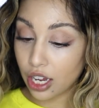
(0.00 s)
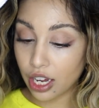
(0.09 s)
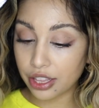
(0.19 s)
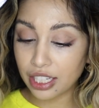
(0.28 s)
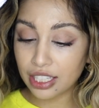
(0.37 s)

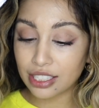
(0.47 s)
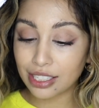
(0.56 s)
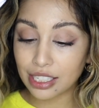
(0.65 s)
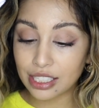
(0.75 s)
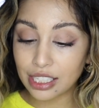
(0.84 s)
I think is
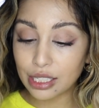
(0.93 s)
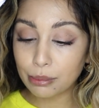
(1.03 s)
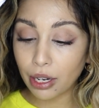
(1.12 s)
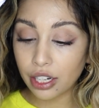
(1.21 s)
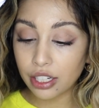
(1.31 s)
this
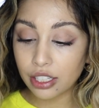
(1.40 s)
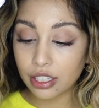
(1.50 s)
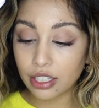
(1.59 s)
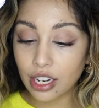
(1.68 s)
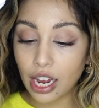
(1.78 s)
by,
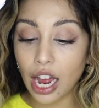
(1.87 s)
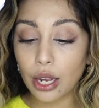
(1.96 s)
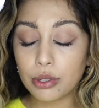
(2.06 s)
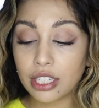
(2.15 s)
I always